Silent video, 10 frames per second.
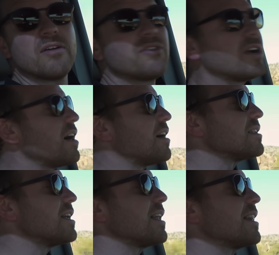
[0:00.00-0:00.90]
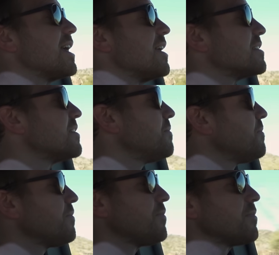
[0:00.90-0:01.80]
for cars like this.
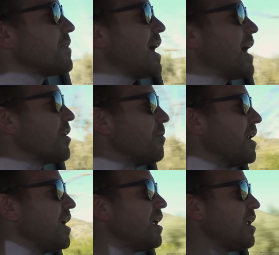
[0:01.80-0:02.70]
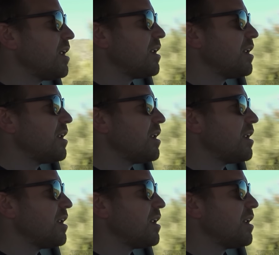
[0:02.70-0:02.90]
Hang on a minute.